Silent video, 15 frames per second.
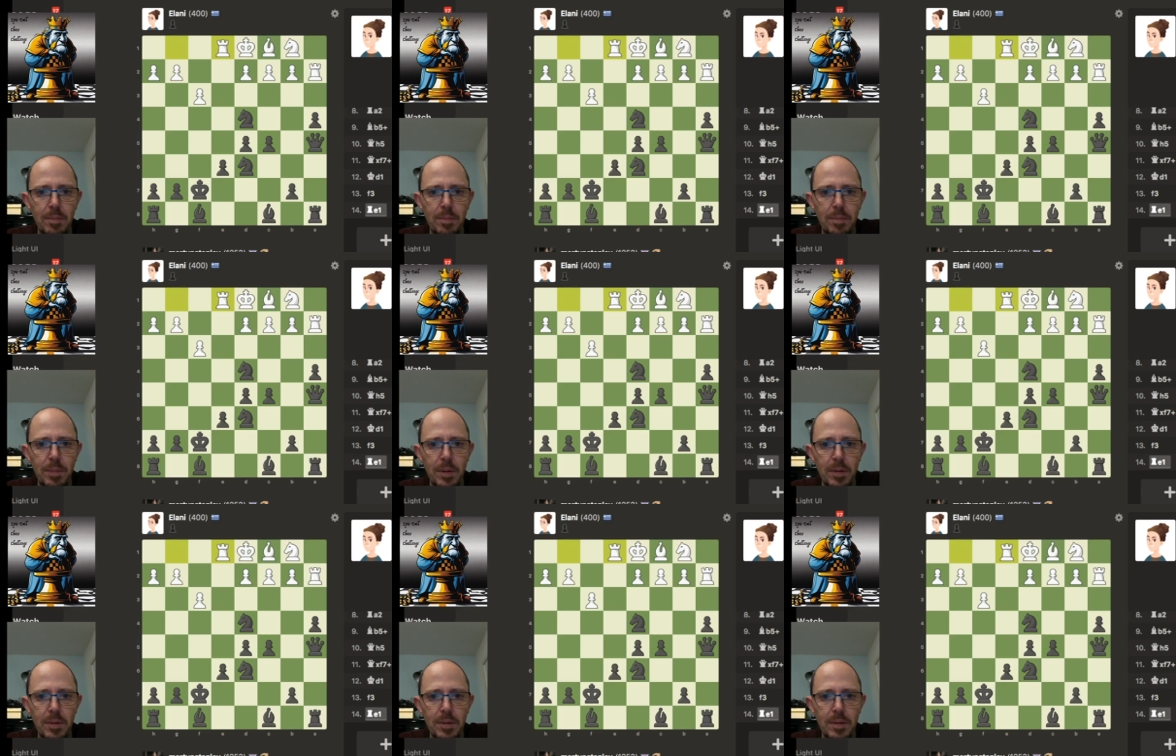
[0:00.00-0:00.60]

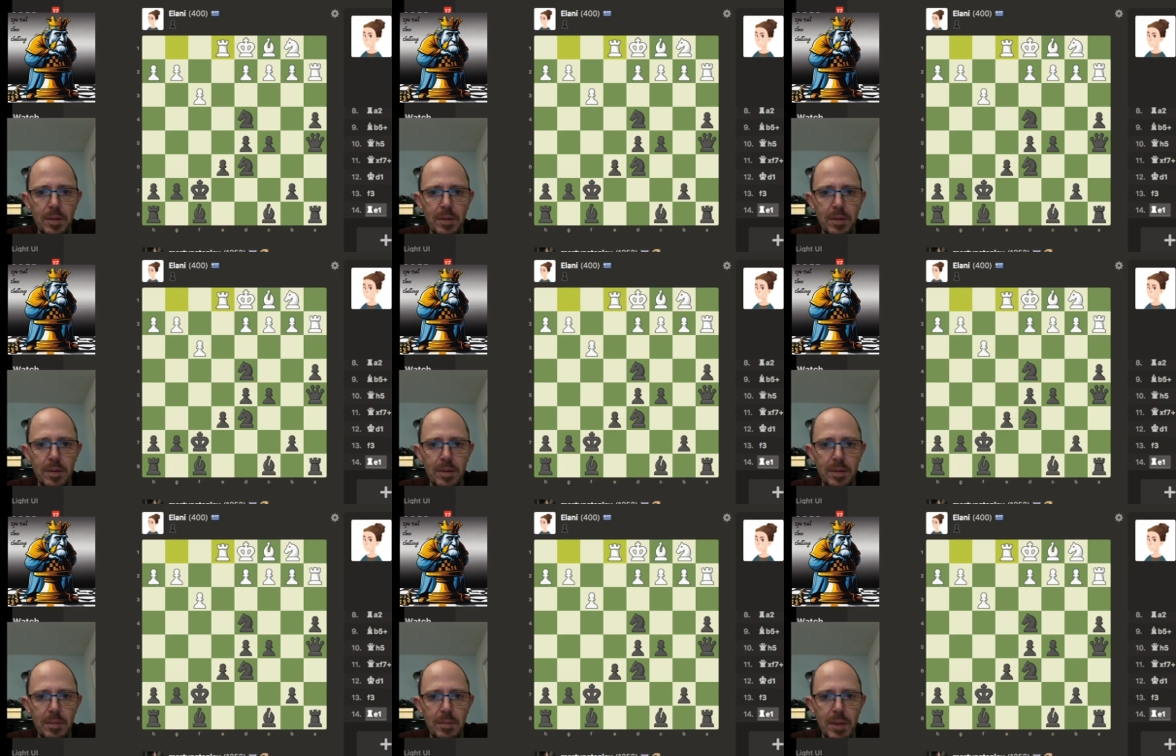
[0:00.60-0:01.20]
but does
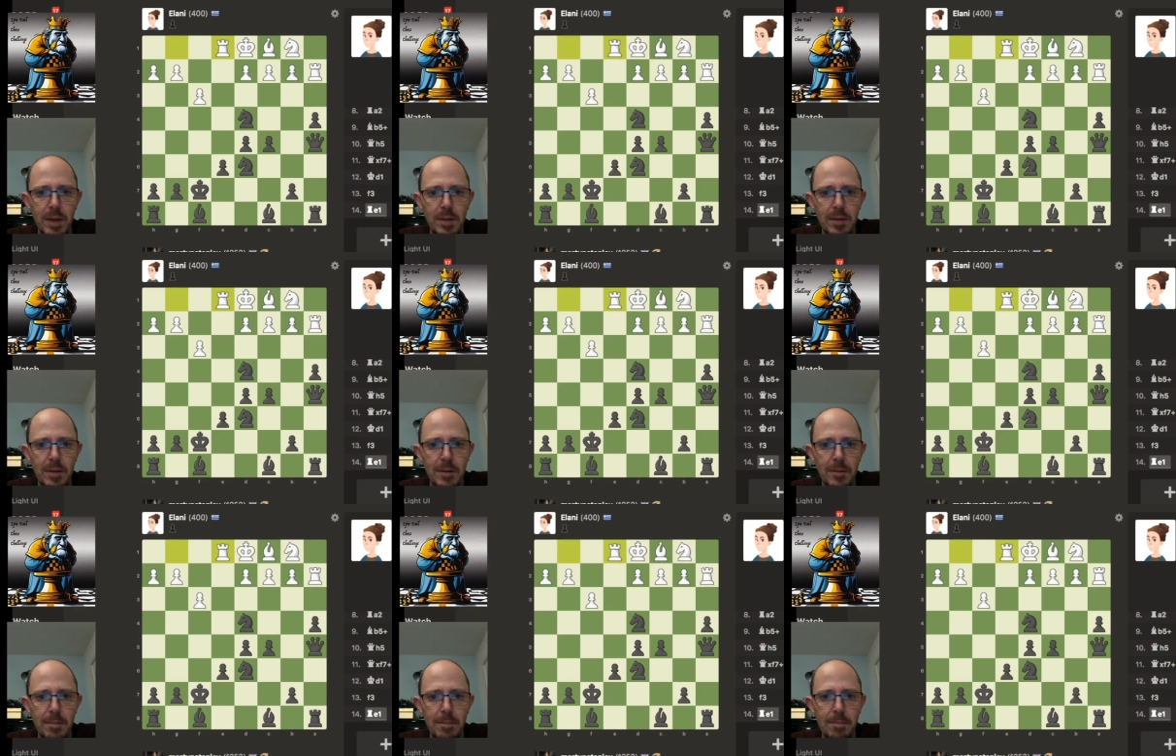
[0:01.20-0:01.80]
it matter?
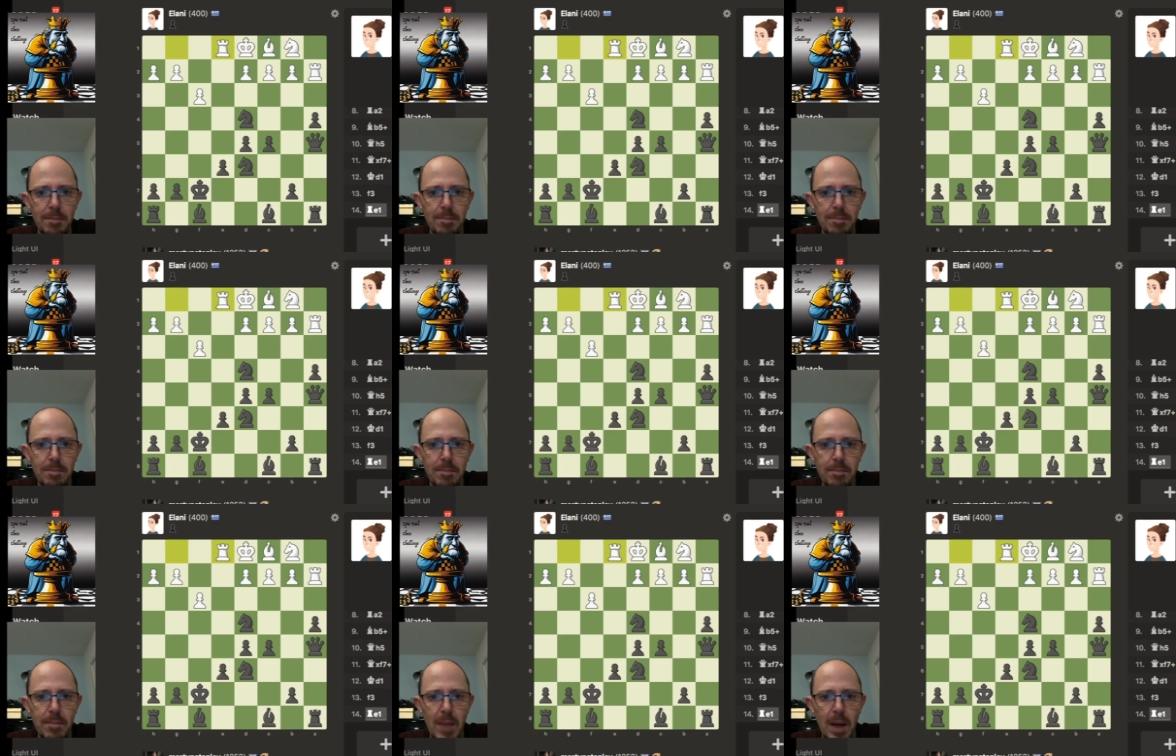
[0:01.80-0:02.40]

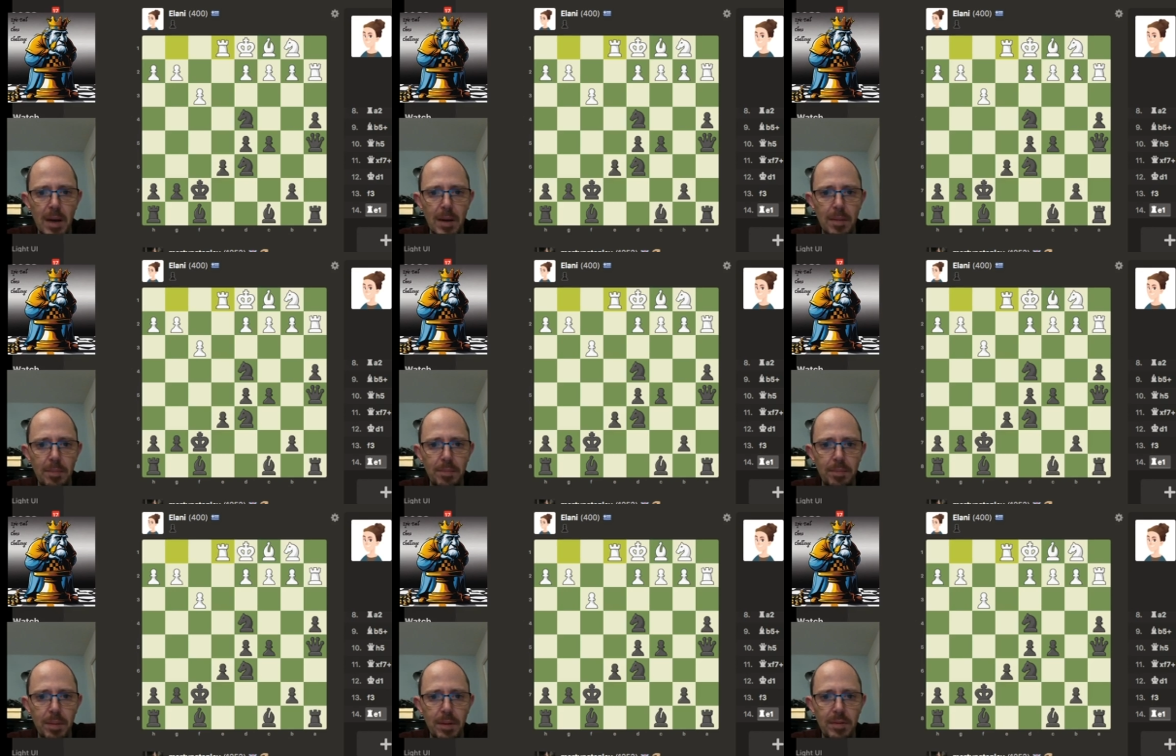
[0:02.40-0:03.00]

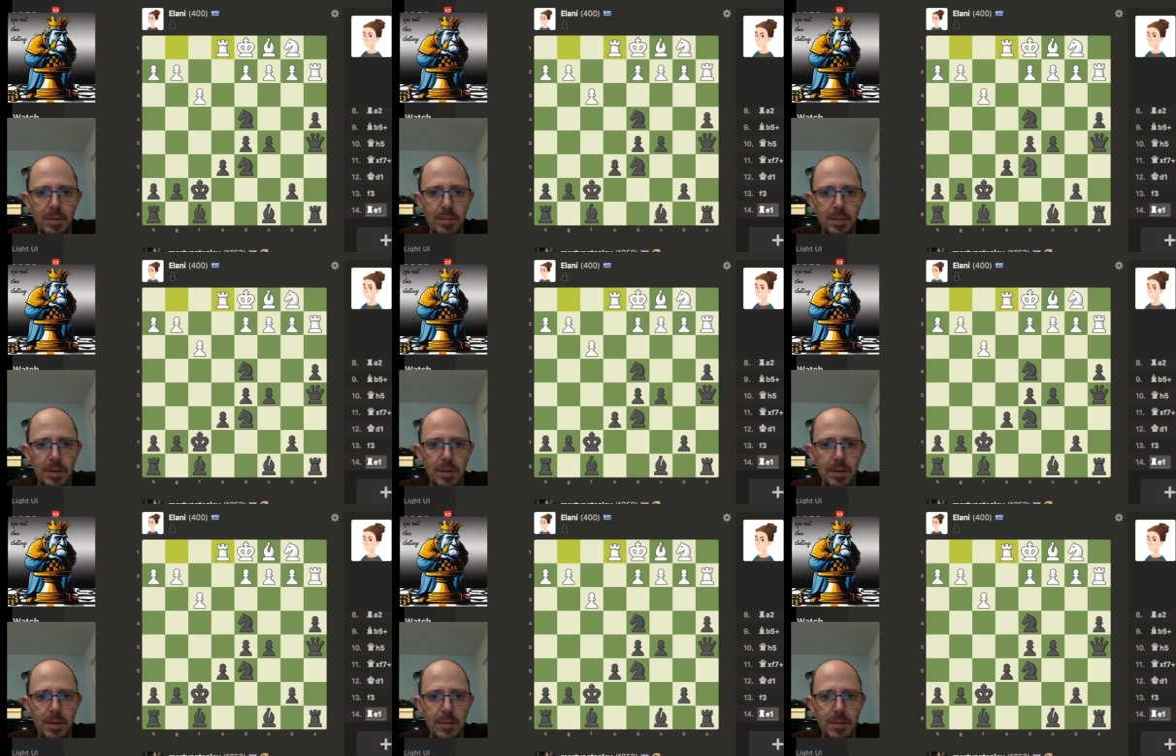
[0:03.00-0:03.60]
Possibly
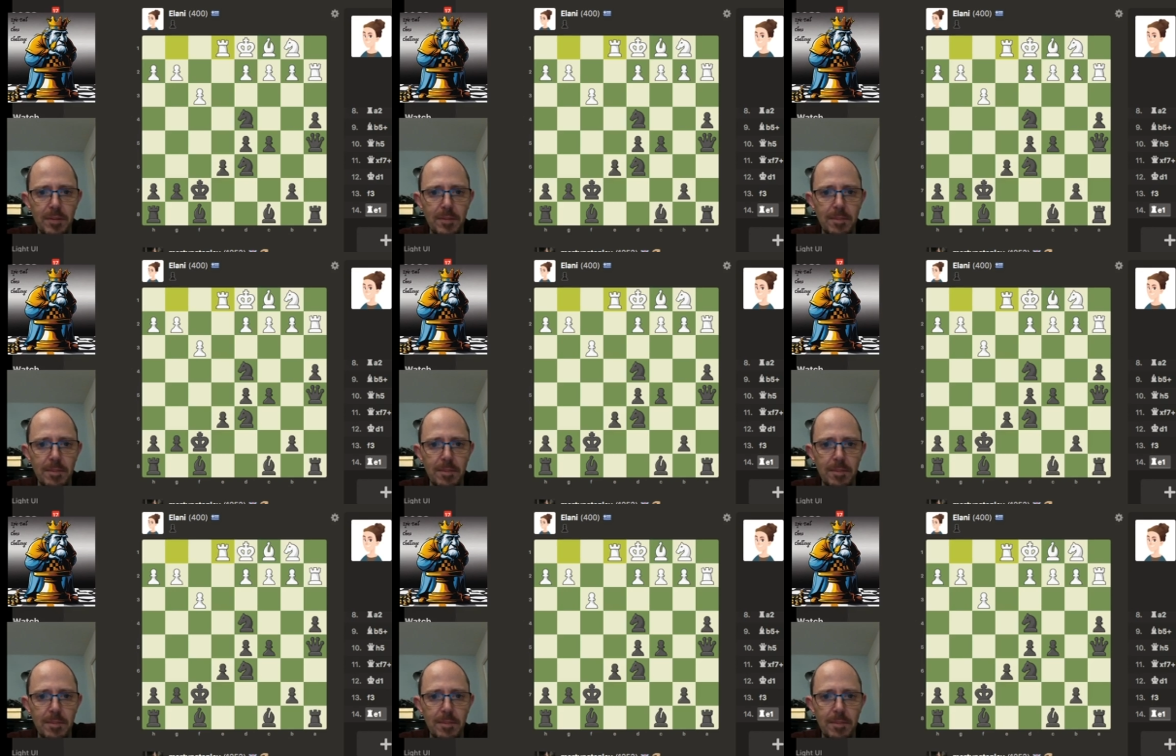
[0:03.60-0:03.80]
not.